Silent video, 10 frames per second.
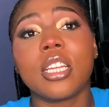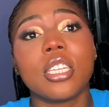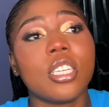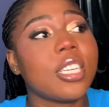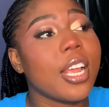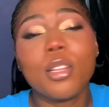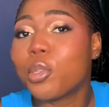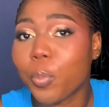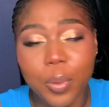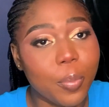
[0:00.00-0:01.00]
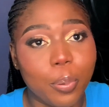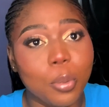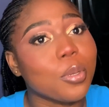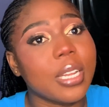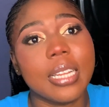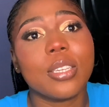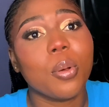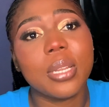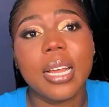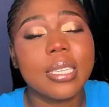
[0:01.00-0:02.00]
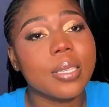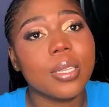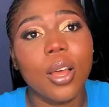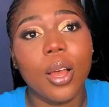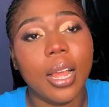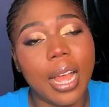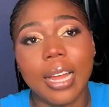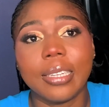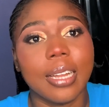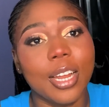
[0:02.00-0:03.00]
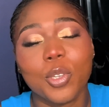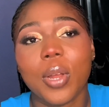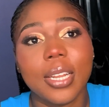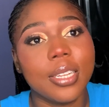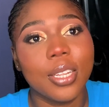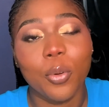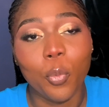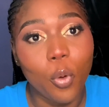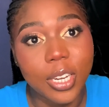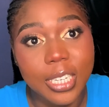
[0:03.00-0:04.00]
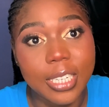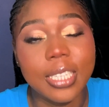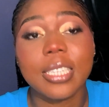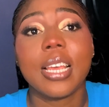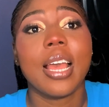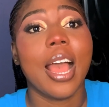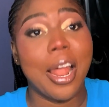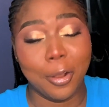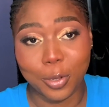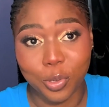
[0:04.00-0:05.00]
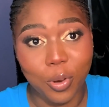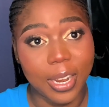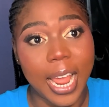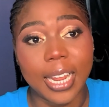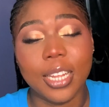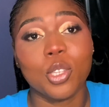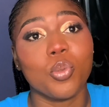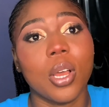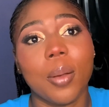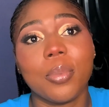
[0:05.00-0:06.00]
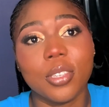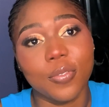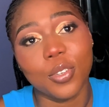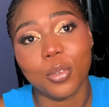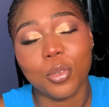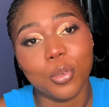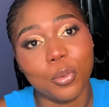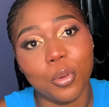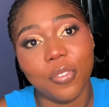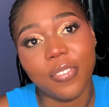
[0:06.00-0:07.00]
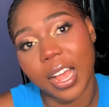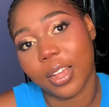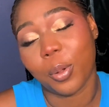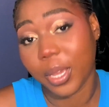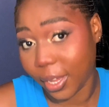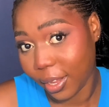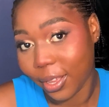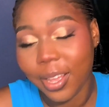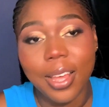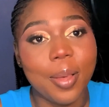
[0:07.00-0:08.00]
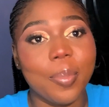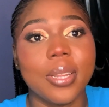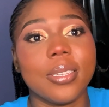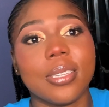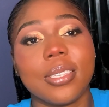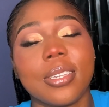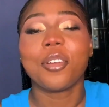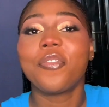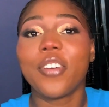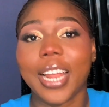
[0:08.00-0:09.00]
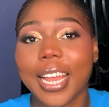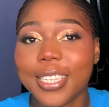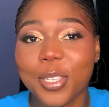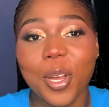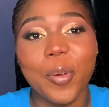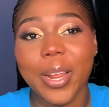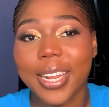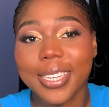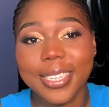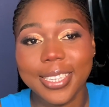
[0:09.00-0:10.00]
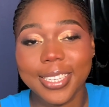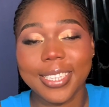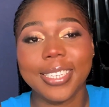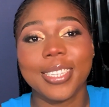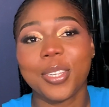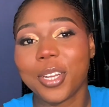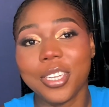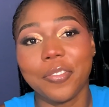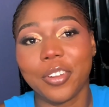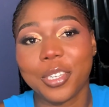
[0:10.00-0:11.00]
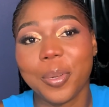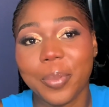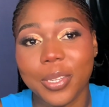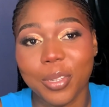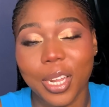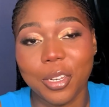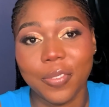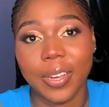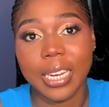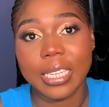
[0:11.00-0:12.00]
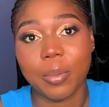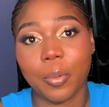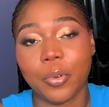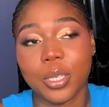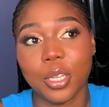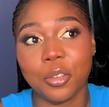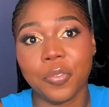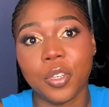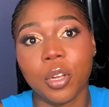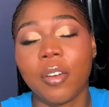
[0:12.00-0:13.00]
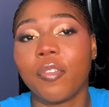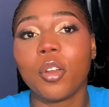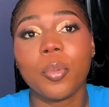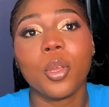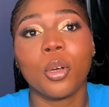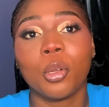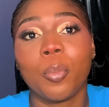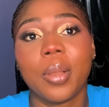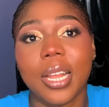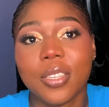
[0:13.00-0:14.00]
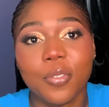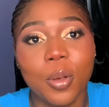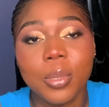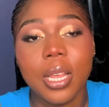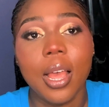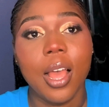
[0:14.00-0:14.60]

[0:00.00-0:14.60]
share it to people so that others can actually watch it and also like it will help this video to go far. Okay, please don't forget to always turn on the notification bell to get notified anytime I post a new video, and follow me on all platforms: